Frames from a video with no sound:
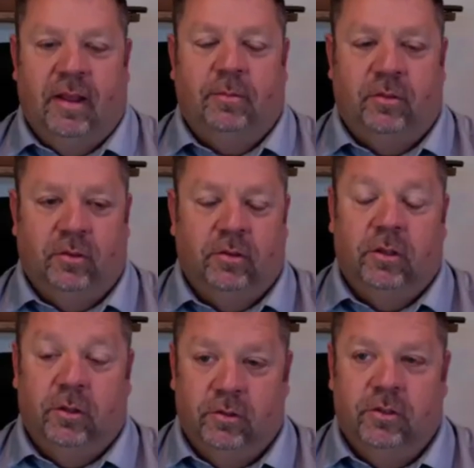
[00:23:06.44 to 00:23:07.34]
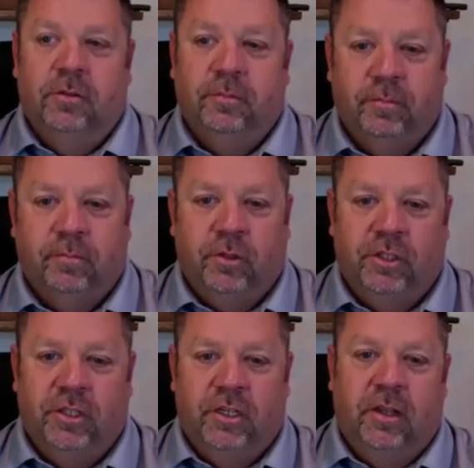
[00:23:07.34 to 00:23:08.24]
absolutely huge.
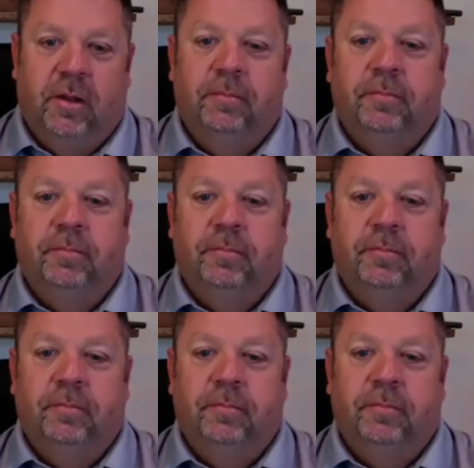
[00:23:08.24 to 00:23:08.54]
Appreciate that.